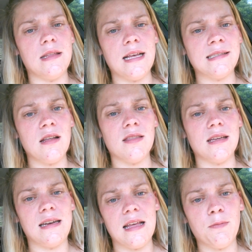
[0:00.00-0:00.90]
and that's not the
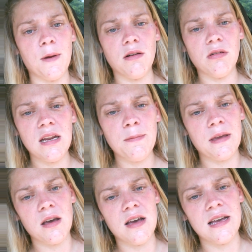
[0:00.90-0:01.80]
death penalty,
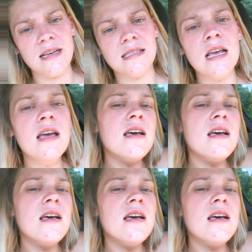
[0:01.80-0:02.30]
because